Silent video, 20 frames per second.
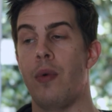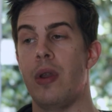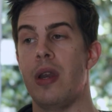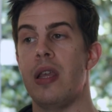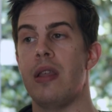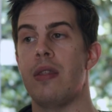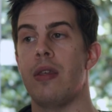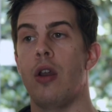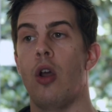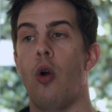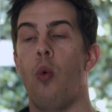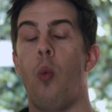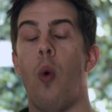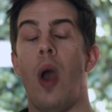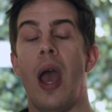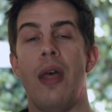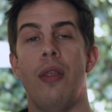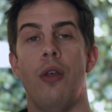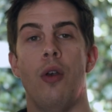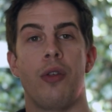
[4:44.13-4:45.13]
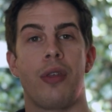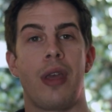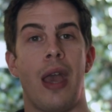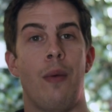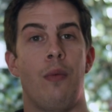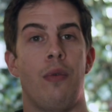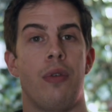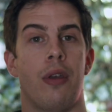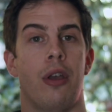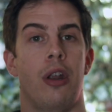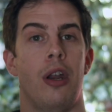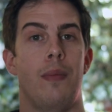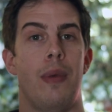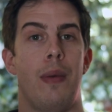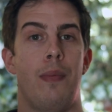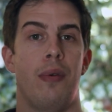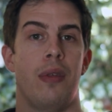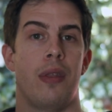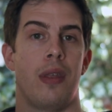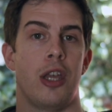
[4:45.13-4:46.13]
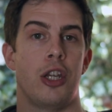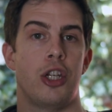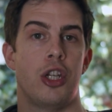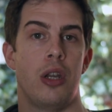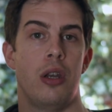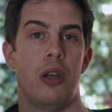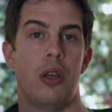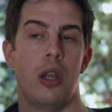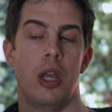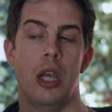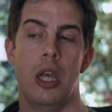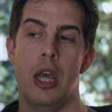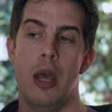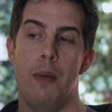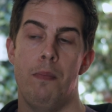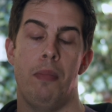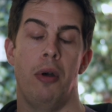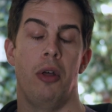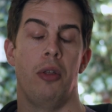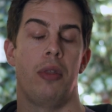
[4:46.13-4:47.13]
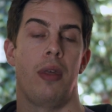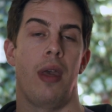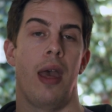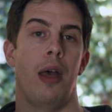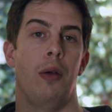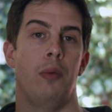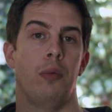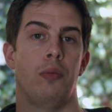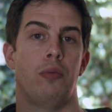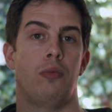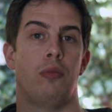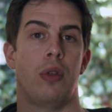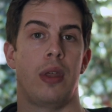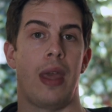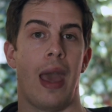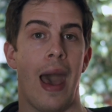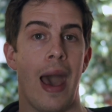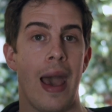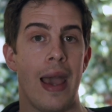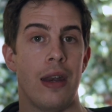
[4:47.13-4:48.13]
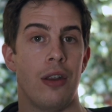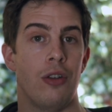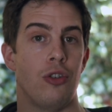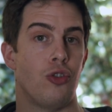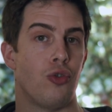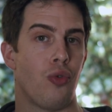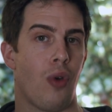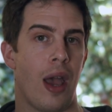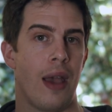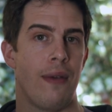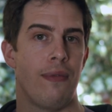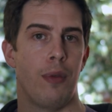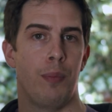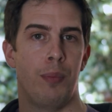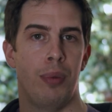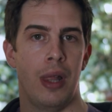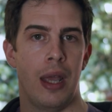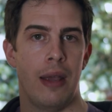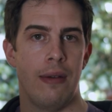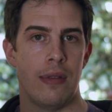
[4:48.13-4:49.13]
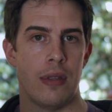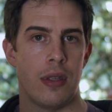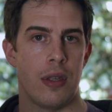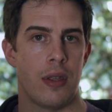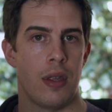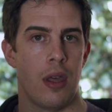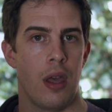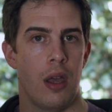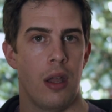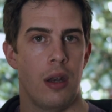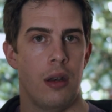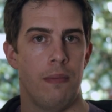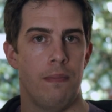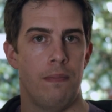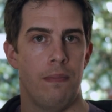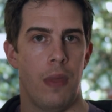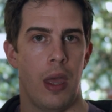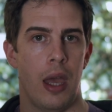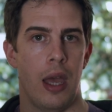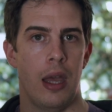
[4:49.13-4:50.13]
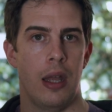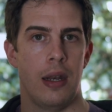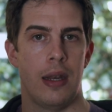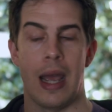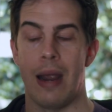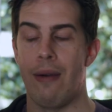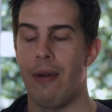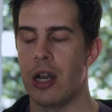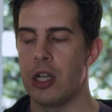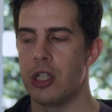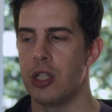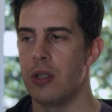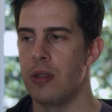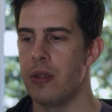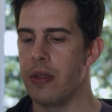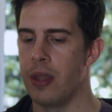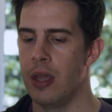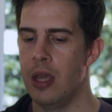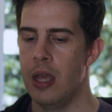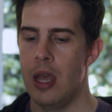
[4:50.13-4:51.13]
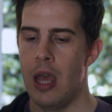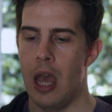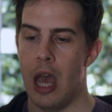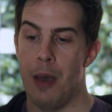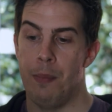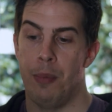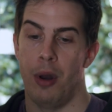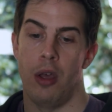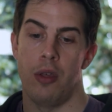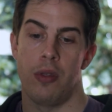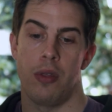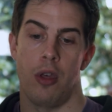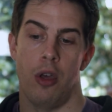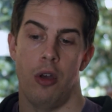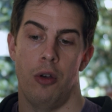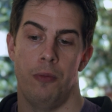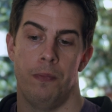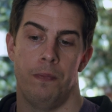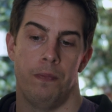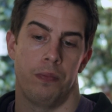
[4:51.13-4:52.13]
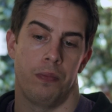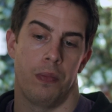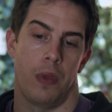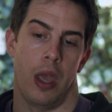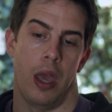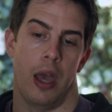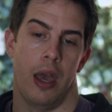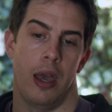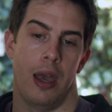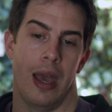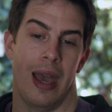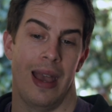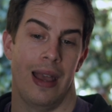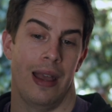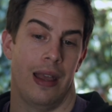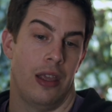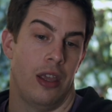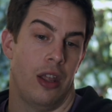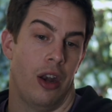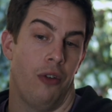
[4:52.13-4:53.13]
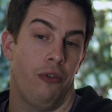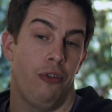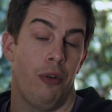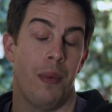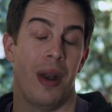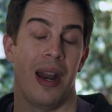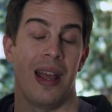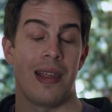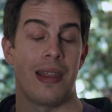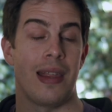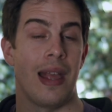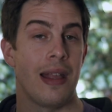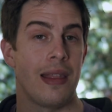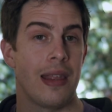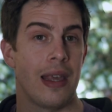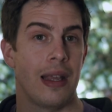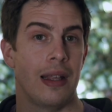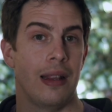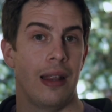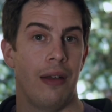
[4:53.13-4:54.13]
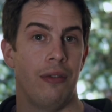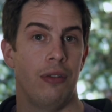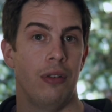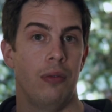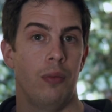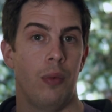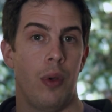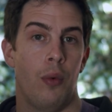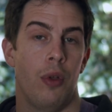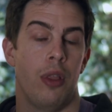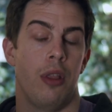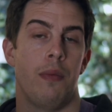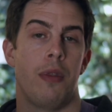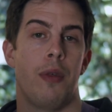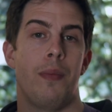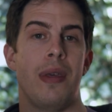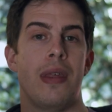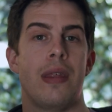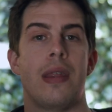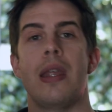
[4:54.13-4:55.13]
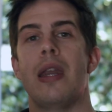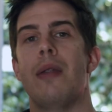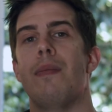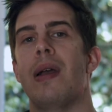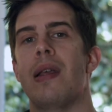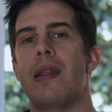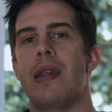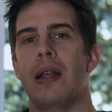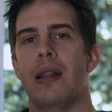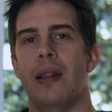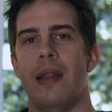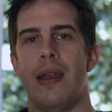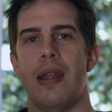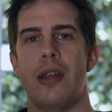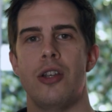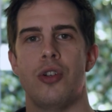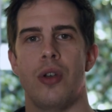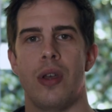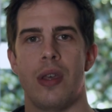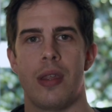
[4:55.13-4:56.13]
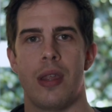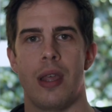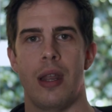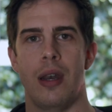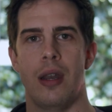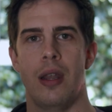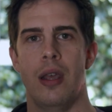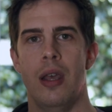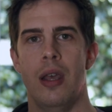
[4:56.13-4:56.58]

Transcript: We need to know where those cameras are going to be positioned, both to help guide and drive the player into certain directions, but also, from an aesthetic level, we want them to be cinematically interesting.